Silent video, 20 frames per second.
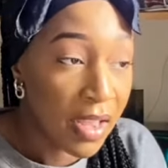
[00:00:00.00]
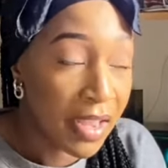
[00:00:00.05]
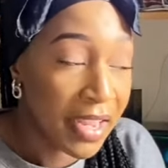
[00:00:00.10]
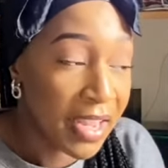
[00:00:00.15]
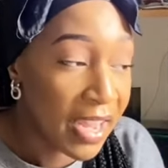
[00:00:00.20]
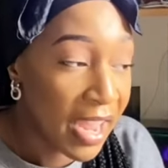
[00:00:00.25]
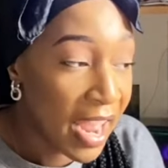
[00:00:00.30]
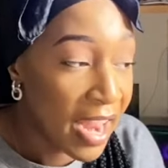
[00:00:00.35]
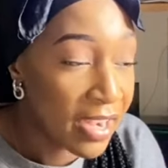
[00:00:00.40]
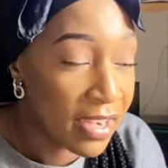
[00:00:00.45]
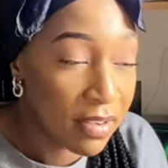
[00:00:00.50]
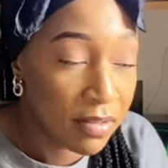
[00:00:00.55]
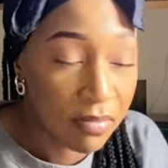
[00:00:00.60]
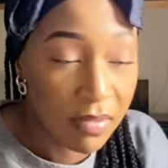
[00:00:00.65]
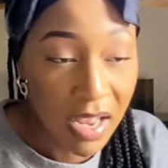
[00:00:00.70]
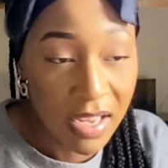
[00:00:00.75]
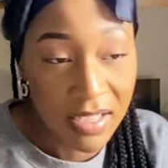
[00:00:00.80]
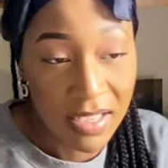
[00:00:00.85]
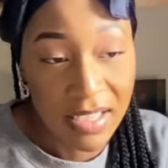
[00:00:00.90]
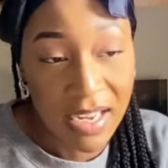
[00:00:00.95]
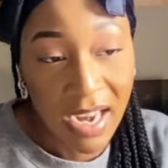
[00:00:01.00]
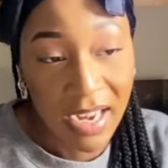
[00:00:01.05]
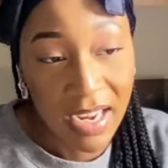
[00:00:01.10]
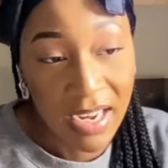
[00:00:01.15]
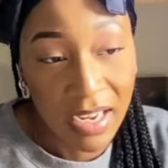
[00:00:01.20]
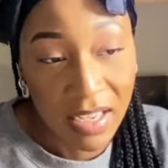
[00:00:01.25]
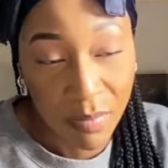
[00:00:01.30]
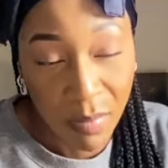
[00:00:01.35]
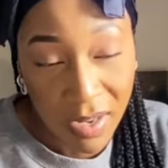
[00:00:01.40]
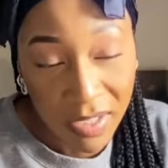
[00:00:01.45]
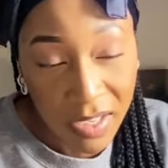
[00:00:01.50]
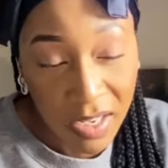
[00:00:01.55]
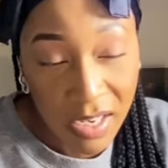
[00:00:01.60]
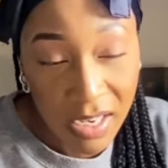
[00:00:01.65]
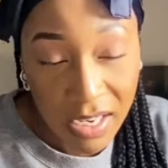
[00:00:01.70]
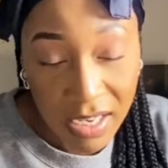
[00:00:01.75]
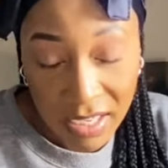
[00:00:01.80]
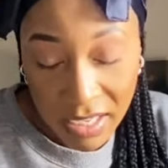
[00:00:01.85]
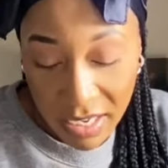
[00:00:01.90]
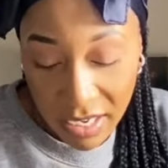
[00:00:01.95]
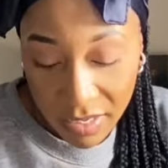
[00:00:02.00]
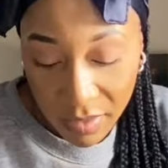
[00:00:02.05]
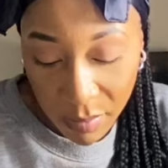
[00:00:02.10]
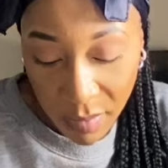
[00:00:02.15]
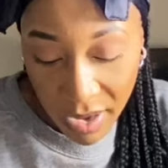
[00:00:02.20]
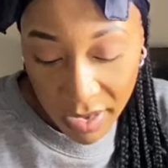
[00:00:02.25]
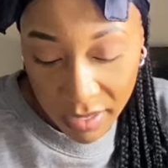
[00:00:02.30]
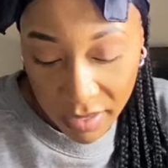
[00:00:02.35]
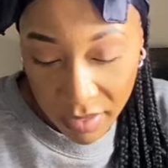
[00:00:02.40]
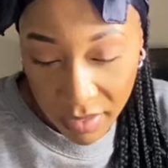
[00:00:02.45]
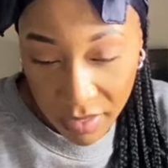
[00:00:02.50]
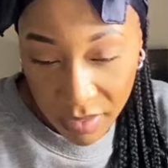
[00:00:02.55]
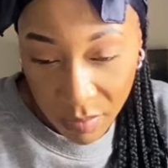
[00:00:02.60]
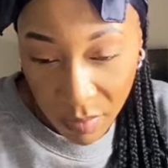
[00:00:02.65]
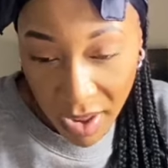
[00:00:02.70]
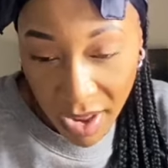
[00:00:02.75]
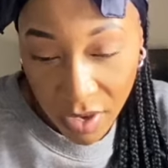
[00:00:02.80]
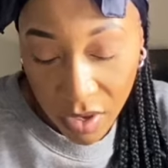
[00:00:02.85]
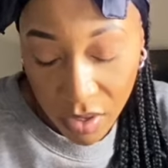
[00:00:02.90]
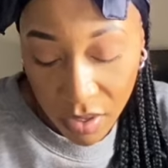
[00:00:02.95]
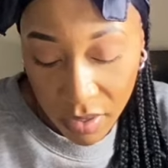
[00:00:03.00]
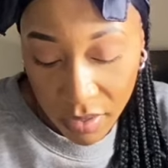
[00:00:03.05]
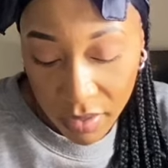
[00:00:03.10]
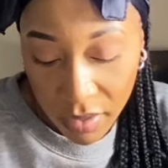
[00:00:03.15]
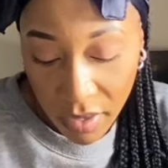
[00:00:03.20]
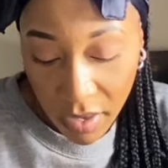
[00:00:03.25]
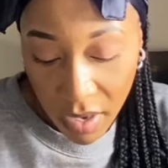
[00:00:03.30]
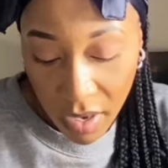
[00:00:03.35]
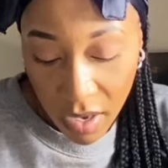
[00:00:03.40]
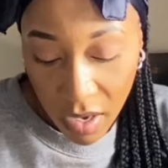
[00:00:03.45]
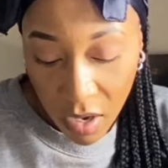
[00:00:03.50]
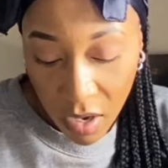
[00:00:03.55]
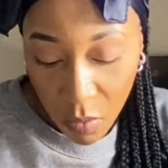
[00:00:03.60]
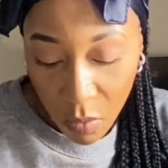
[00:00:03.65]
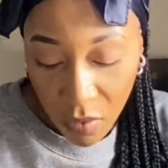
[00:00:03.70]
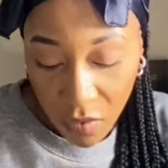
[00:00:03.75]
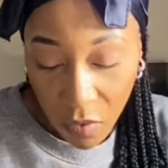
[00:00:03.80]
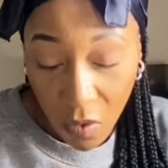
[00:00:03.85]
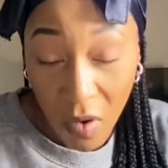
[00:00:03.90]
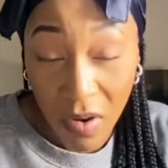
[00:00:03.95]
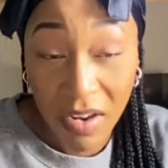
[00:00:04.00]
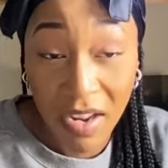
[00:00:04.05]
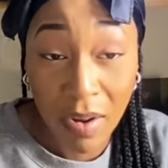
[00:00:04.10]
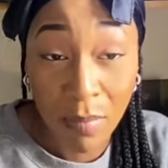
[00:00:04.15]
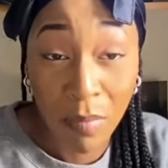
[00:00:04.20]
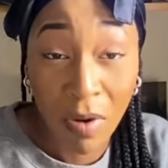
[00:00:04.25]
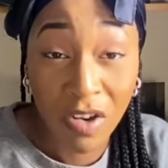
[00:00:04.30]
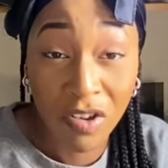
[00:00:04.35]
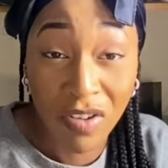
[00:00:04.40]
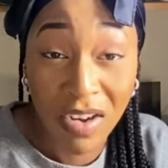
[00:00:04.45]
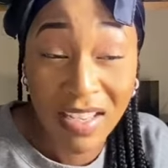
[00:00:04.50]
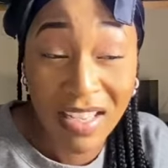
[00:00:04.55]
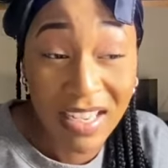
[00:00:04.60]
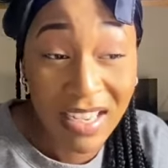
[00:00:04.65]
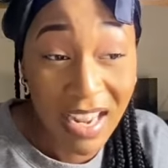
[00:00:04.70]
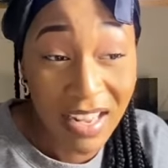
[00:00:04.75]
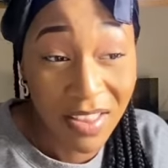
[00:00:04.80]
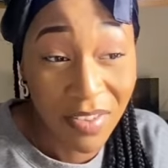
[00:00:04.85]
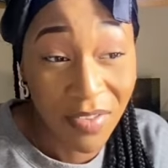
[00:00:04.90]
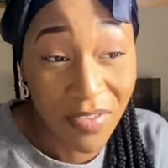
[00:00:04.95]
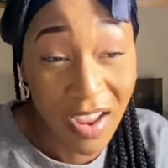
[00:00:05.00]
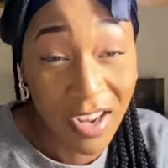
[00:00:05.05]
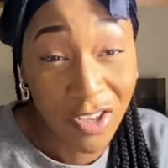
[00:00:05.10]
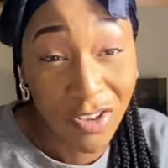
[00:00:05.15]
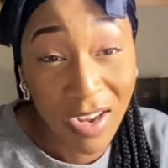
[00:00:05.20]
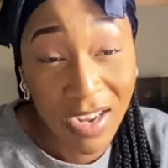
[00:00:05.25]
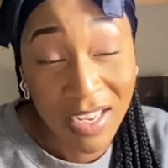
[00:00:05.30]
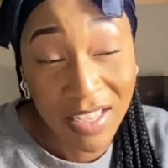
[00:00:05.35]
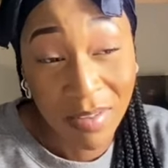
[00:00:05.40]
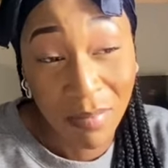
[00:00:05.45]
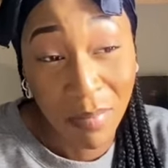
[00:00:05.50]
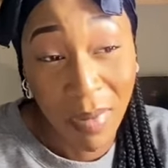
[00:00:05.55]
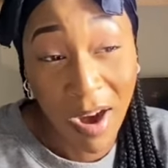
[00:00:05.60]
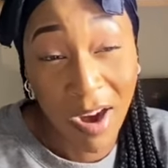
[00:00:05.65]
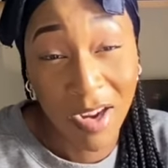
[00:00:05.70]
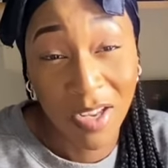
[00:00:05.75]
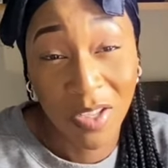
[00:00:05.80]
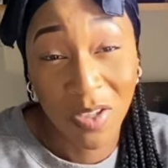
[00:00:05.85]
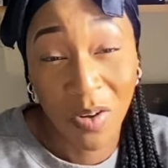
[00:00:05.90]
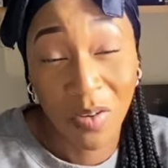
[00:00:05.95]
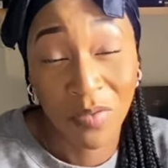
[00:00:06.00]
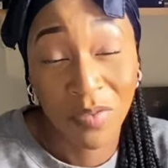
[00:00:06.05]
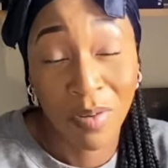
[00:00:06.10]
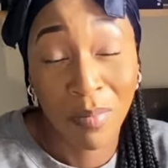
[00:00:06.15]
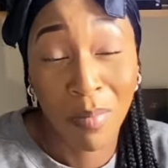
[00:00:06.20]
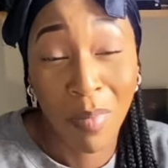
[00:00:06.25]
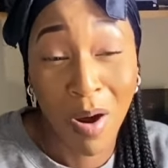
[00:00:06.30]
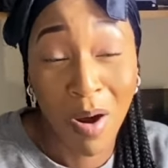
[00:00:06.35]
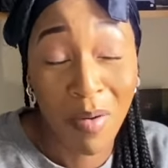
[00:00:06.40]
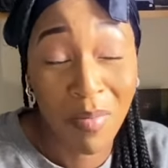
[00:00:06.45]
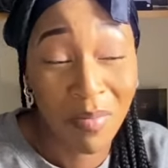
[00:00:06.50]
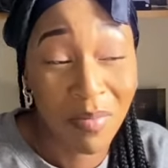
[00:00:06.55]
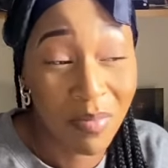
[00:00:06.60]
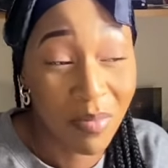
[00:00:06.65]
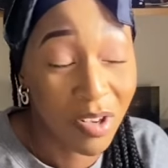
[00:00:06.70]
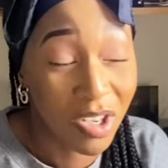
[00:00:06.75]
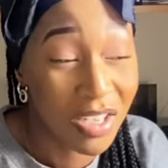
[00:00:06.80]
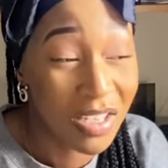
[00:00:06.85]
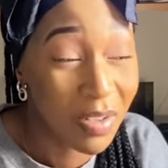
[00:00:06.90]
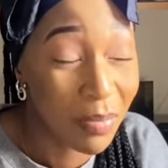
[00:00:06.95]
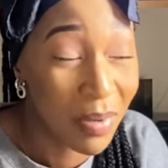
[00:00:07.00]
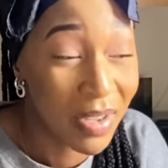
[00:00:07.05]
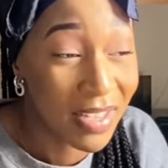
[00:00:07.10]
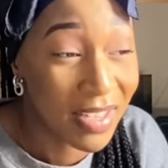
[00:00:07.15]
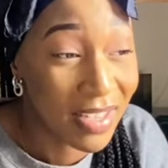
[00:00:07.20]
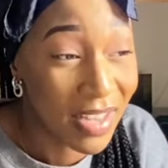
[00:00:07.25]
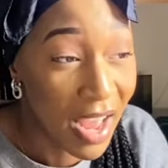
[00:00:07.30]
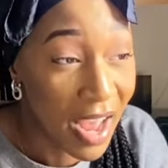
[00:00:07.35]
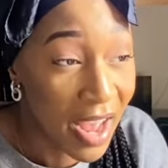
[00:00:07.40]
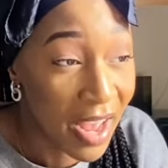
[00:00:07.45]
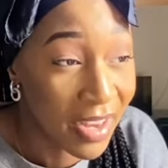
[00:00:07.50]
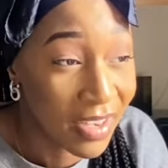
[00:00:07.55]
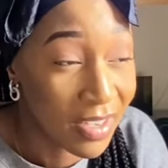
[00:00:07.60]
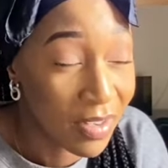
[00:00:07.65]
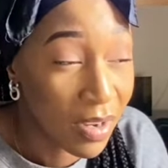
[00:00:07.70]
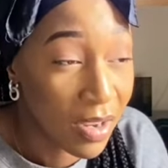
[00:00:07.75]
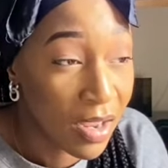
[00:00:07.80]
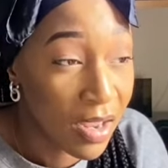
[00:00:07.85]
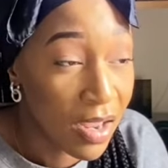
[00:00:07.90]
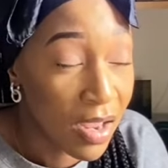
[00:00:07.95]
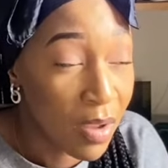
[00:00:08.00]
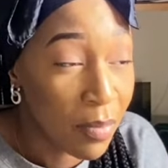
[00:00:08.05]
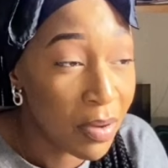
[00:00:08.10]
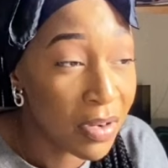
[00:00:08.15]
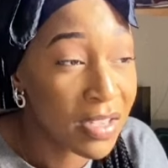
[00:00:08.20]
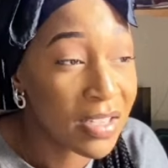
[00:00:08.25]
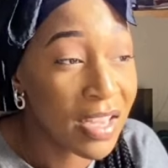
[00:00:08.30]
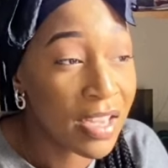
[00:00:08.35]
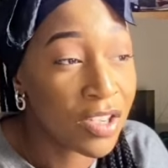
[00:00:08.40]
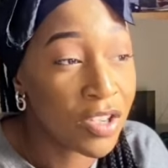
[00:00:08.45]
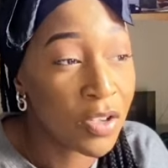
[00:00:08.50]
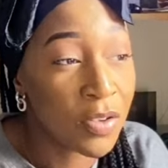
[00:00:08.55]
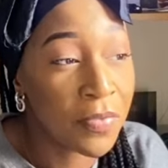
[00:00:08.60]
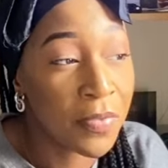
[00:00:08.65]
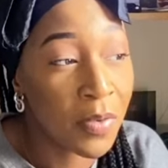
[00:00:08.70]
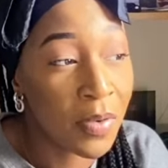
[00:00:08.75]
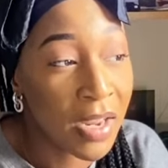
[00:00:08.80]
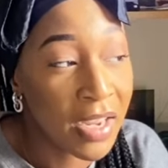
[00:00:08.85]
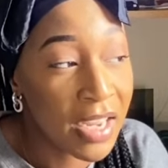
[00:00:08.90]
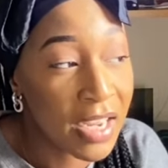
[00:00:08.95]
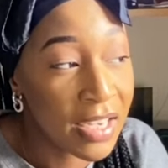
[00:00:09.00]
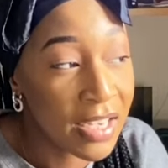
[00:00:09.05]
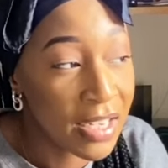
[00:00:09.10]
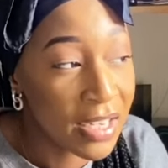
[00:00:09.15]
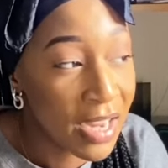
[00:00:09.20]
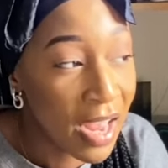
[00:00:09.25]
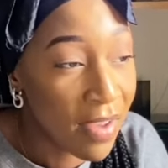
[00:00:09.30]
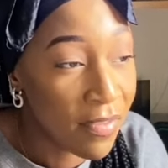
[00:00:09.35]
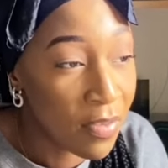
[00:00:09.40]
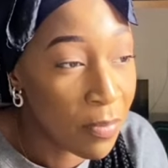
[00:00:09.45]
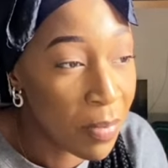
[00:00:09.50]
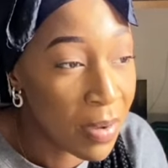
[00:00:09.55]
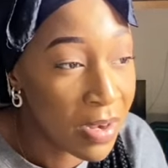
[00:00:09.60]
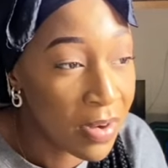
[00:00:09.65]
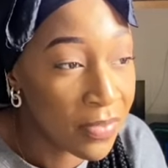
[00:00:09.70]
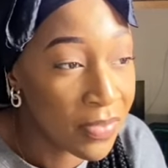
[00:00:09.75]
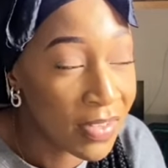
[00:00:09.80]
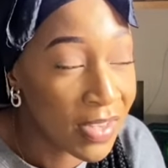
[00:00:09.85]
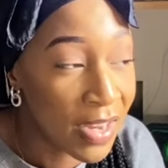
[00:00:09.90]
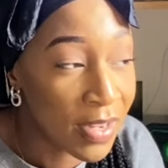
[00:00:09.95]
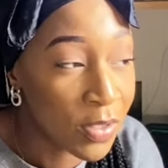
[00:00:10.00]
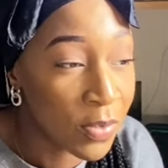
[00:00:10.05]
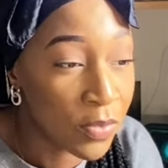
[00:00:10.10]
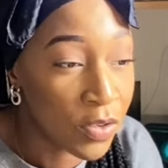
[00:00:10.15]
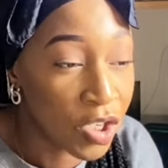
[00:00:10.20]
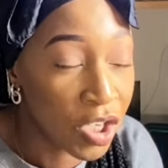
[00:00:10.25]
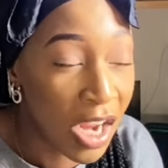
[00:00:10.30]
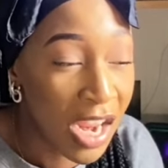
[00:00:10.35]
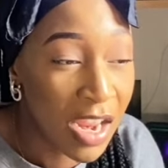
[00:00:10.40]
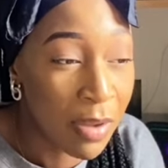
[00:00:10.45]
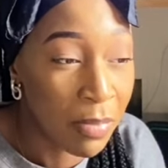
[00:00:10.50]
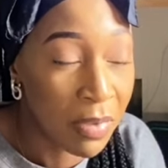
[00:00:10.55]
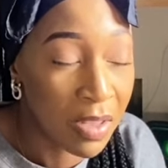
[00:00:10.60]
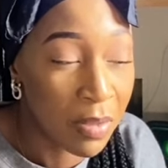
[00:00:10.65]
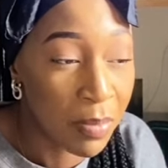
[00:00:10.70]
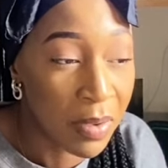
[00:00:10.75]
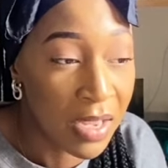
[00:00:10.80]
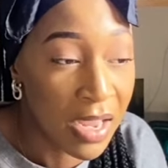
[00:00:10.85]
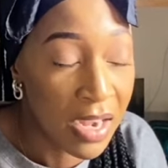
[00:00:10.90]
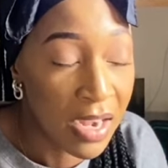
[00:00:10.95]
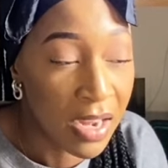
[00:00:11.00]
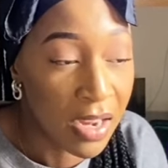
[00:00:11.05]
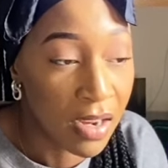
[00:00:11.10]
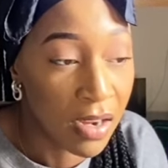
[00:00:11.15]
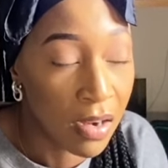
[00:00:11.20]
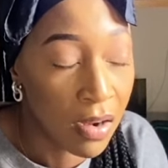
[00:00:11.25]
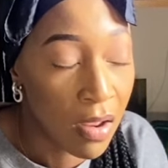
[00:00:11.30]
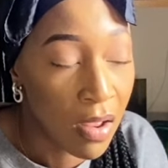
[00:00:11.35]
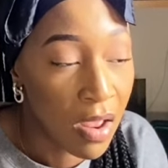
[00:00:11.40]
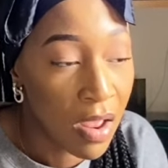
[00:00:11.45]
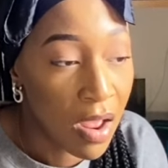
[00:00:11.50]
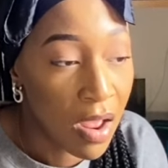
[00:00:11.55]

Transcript: Again, that's attacking his masculinity, his manhood. We've got him addressing that the fact Drake is embarrassed of the mom, which is a bit sad. Because I do feel like he did have a bit of sense of shame at the beginning,